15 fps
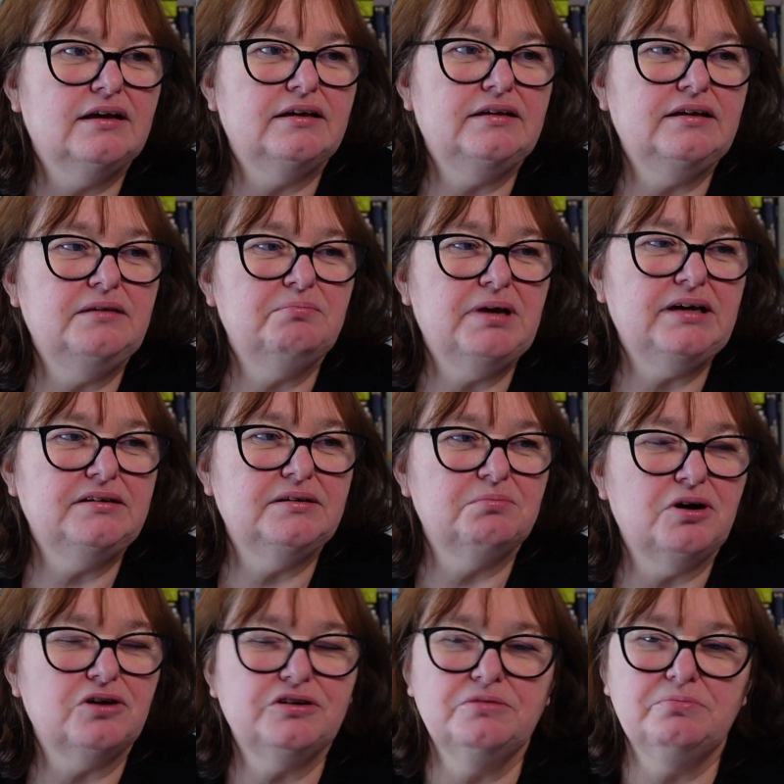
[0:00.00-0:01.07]
he made a
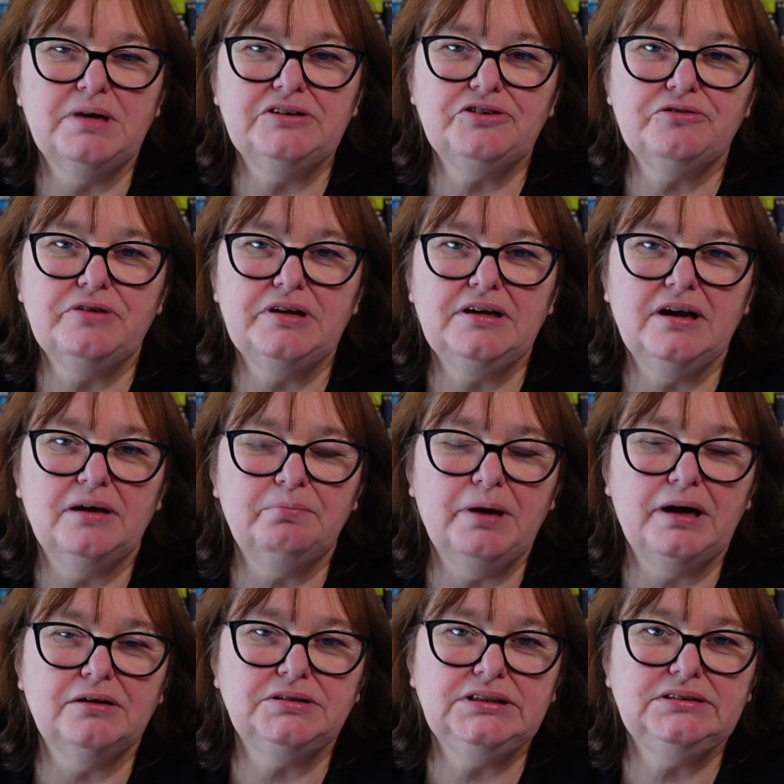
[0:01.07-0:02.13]
mockumentary
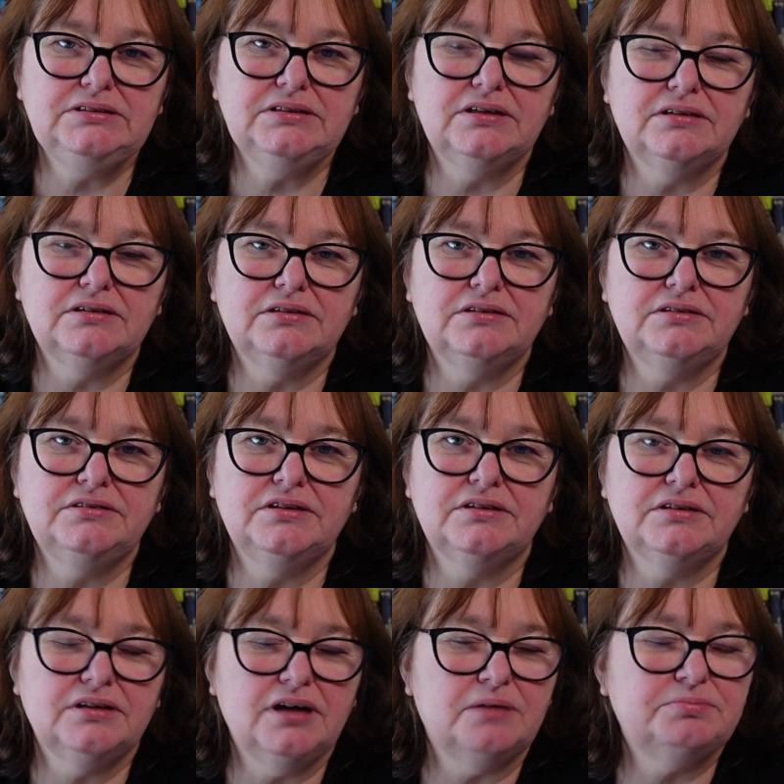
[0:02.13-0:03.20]
about it,
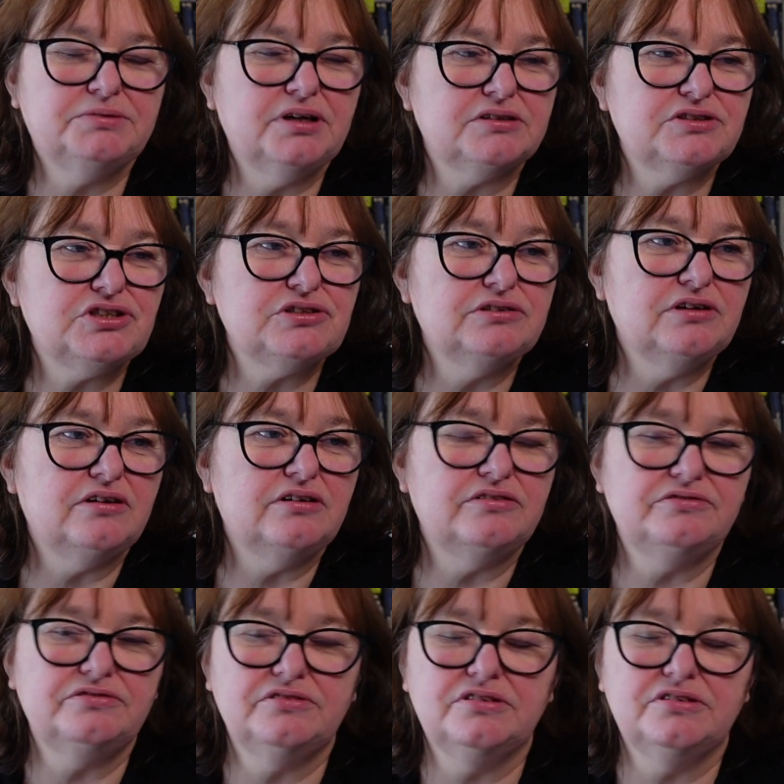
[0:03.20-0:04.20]
the abduction of